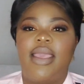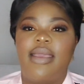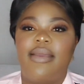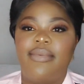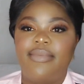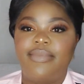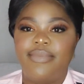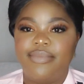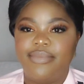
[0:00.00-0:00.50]

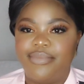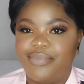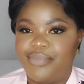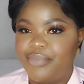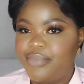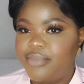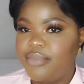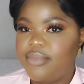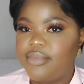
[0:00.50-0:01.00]
yeah
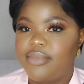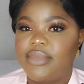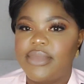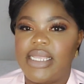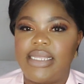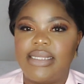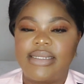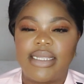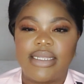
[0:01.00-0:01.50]

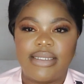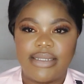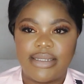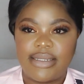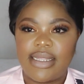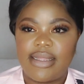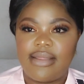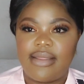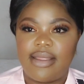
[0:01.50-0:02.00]
they
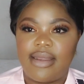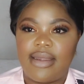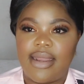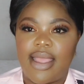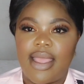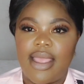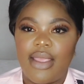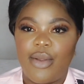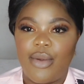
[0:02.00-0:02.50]
suggested
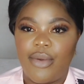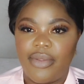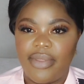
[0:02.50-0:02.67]
that I